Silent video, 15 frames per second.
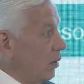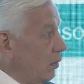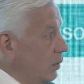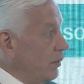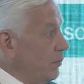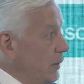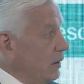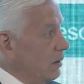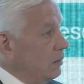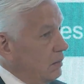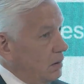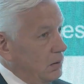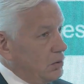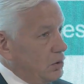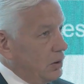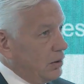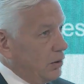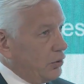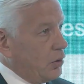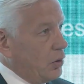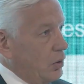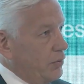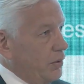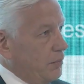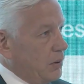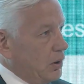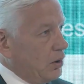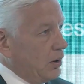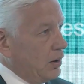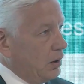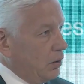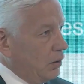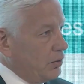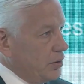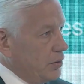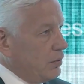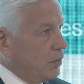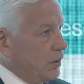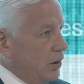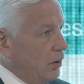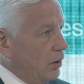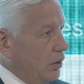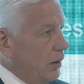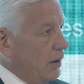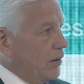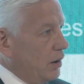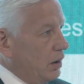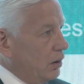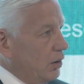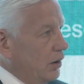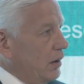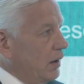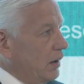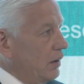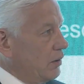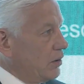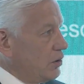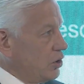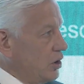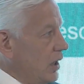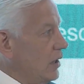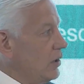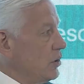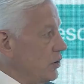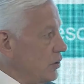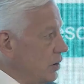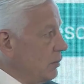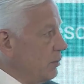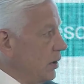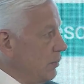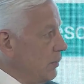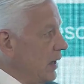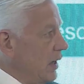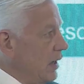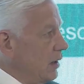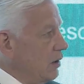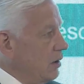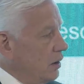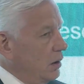We've been, during this COVID period, I know, just Rio, going there and looking at the changes that have been made.